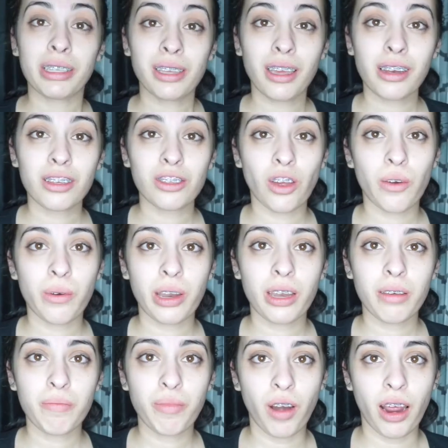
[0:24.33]
skin is
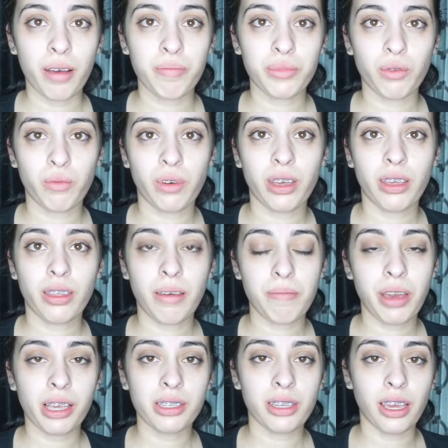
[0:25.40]
already prepped with
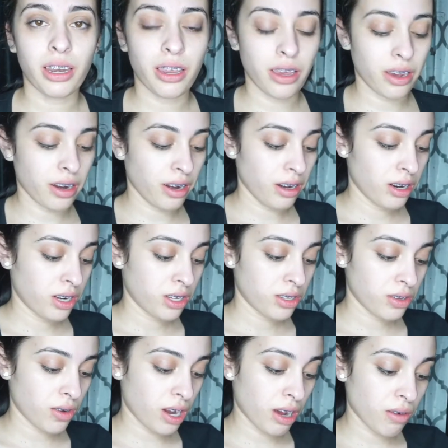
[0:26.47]
my skincare.
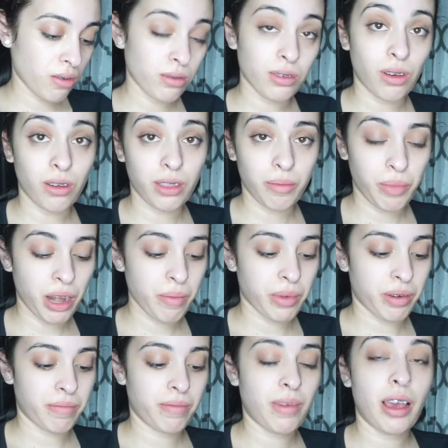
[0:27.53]
So now goes on the
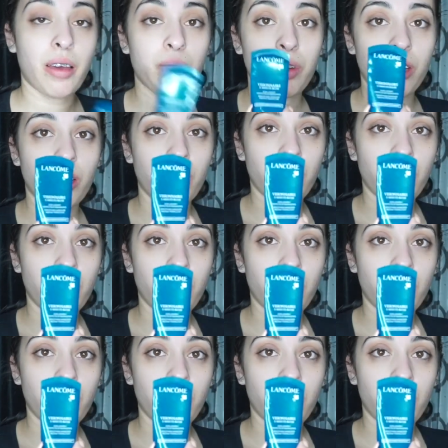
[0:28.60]
primer. I'm going